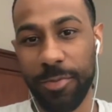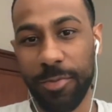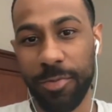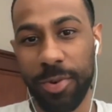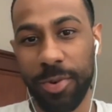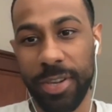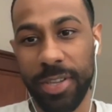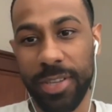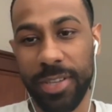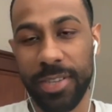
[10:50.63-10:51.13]

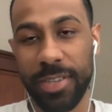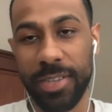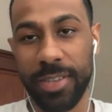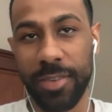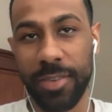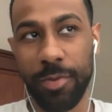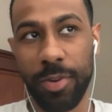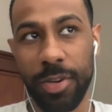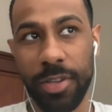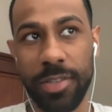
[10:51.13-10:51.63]
what is
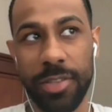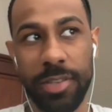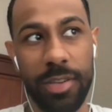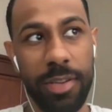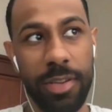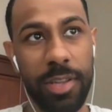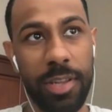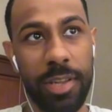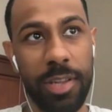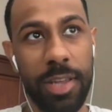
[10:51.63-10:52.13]

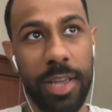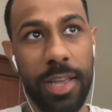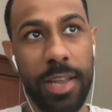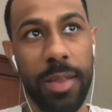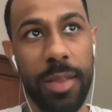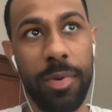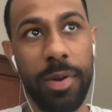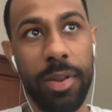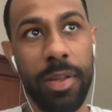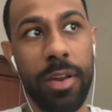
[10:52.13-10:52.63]

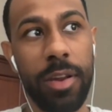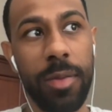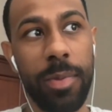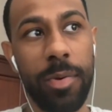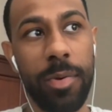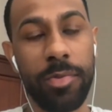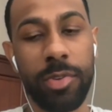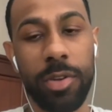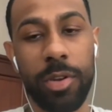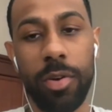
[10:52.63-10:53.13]
anybody going to be
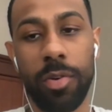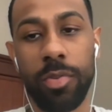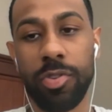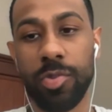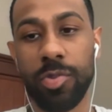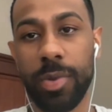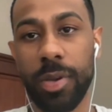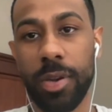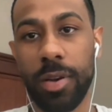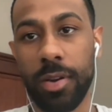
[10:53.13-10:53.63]
able to
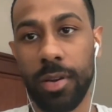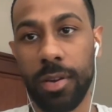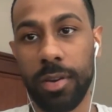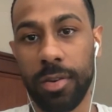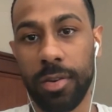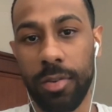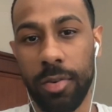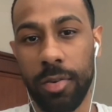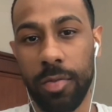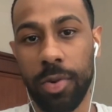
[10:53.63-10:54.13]
coach me on,
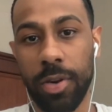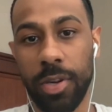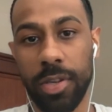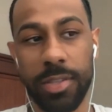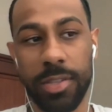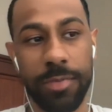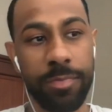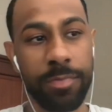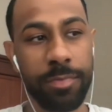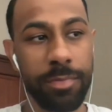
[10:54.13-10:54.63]
or what
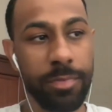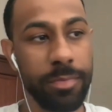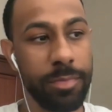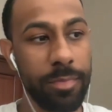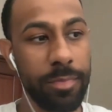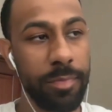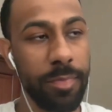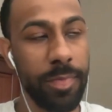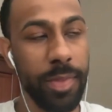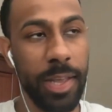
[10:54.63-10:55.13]
is
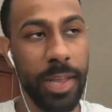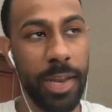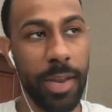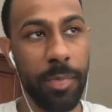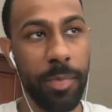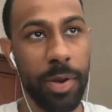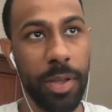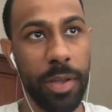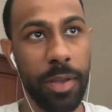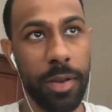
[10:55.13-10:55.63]

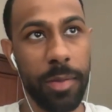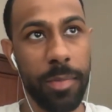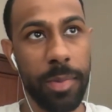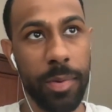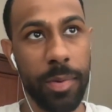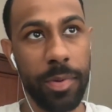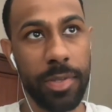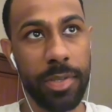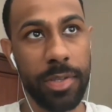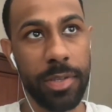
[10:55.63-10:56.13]
anybody going to be
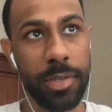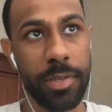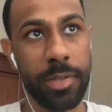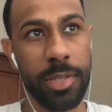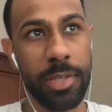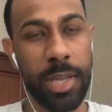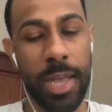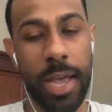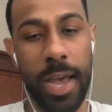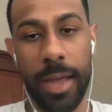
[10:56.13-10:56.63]
able
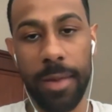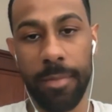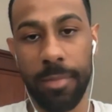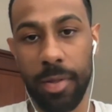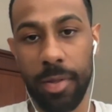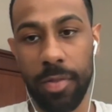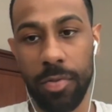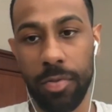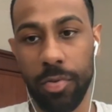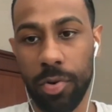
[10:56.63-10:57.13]
to guide
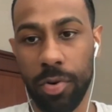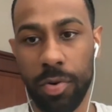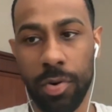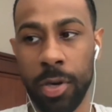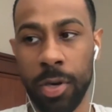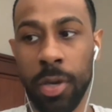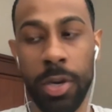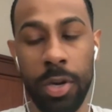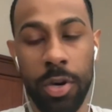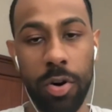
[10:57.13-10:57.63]
me through,
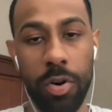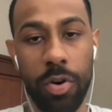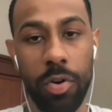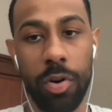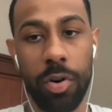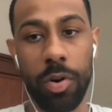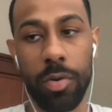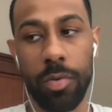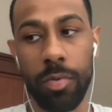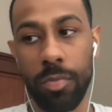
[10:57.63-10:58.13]

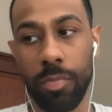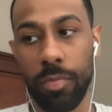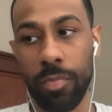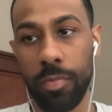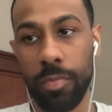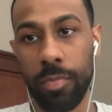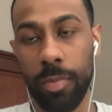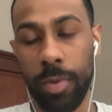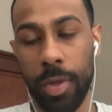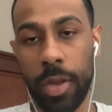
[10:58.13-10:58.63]
or
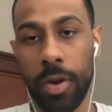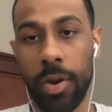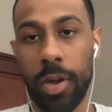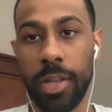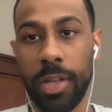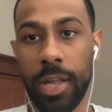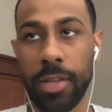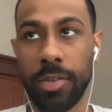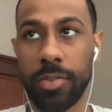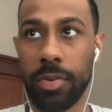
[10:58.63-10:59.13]

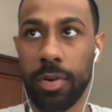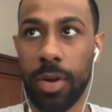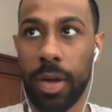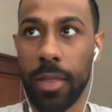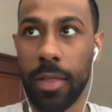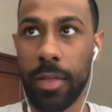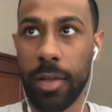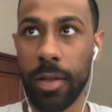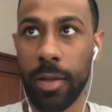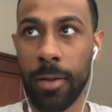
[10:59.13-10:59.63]
and so I
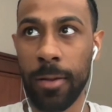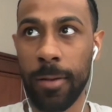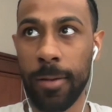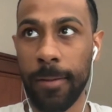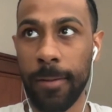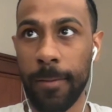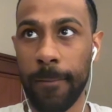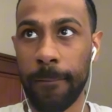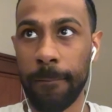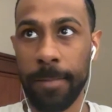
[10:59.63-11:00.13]
think,
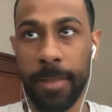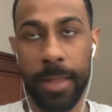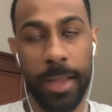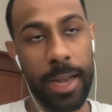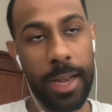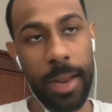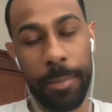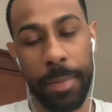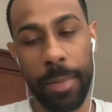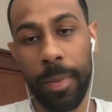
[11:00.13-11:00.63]

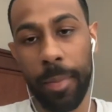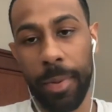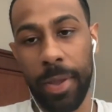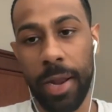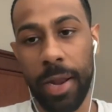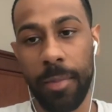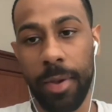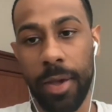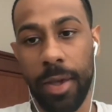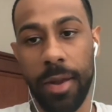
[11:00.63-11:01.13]
again, maybe I'm
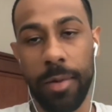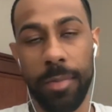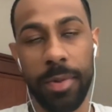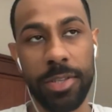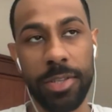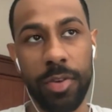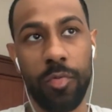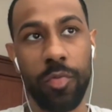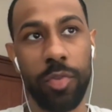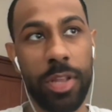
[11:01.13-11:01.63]
getting ahead of
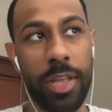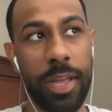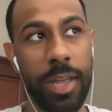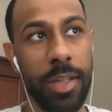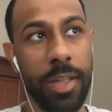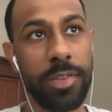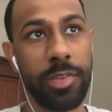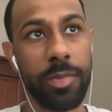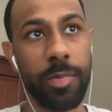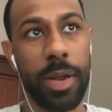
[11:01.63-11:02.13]
myself with the
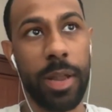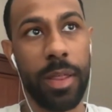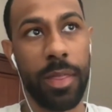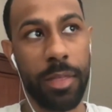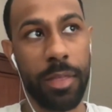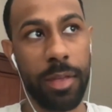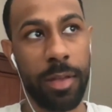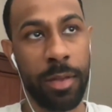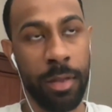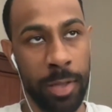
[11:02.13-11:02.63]
answer, but I
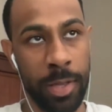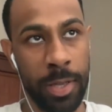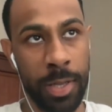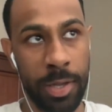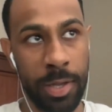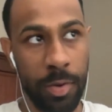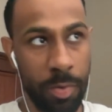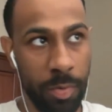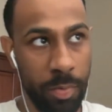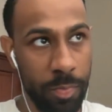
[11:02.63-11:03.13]
think
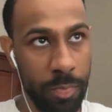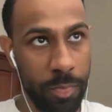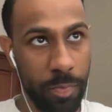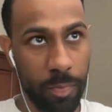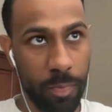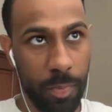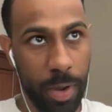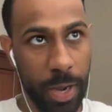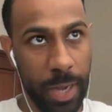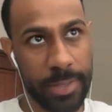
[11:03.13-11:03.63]

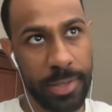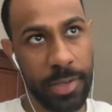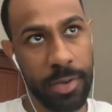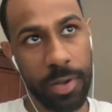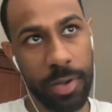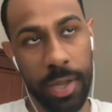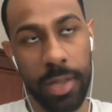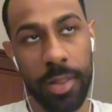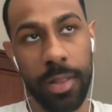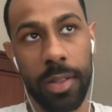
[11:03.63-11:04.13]
I said,
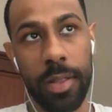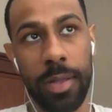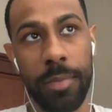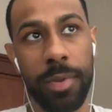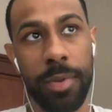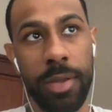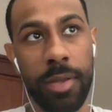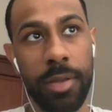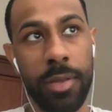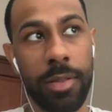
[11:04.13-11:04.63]
okay, let
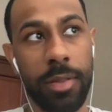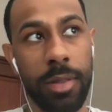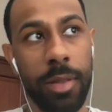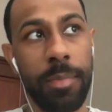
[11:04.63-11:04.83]
me